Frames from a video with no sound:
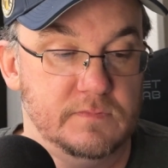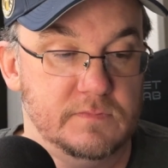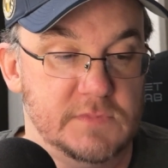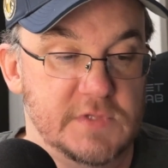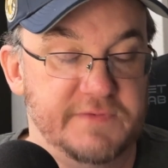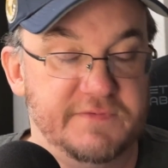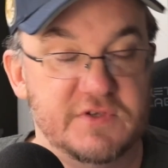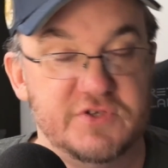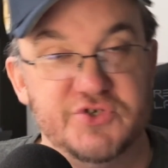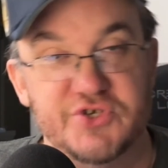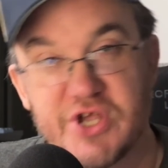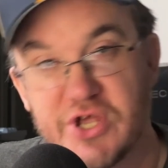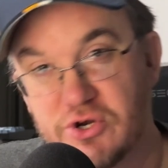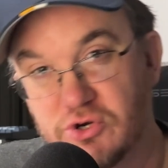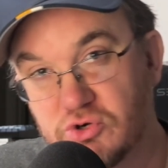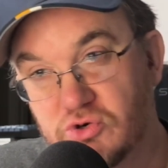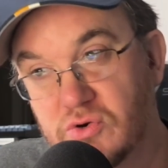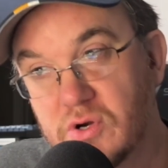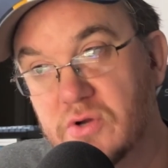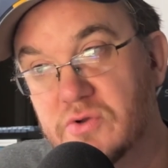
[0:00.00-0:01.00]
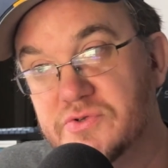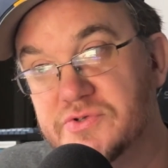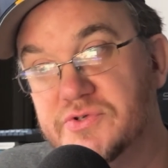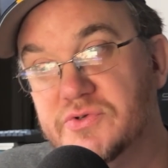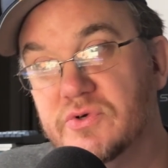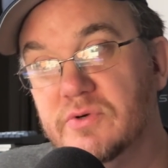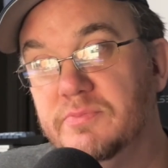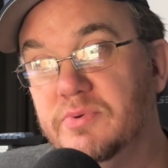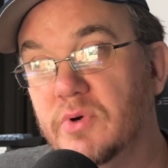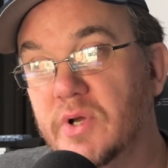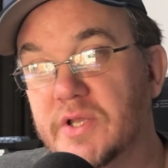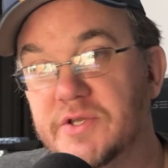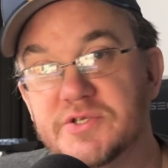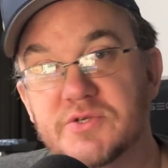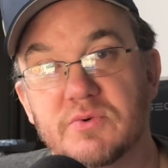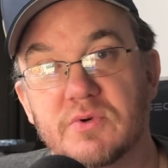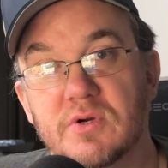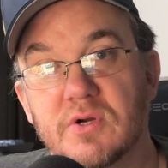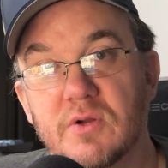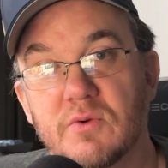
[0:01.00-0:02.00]
If this channel grows to a point to
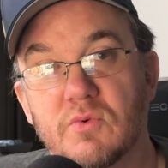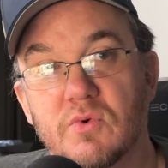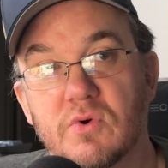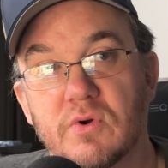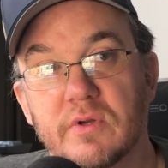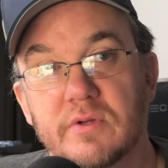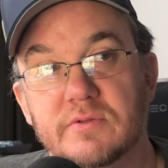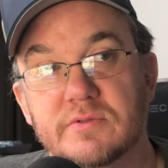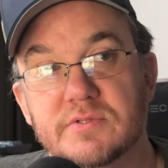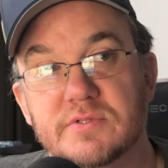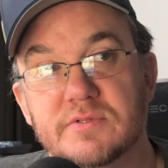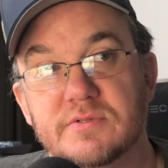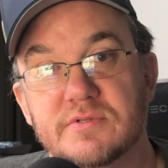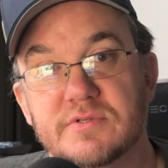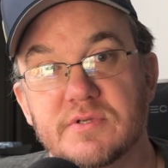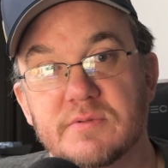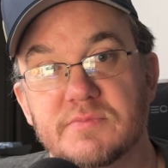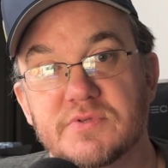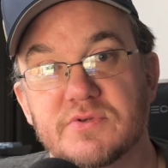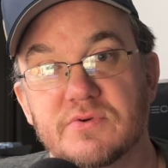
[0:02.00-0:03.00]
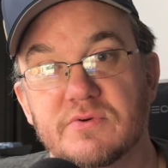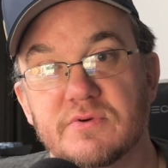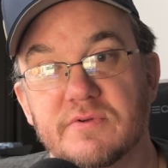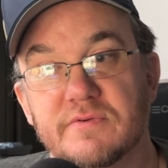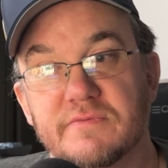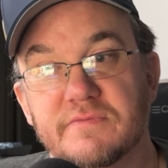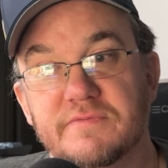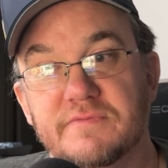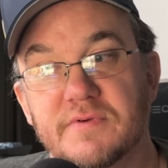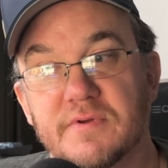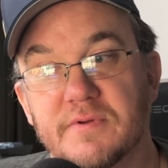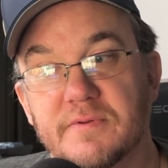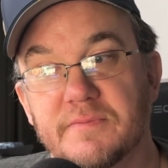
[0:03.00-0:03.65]
where it warrants some sort of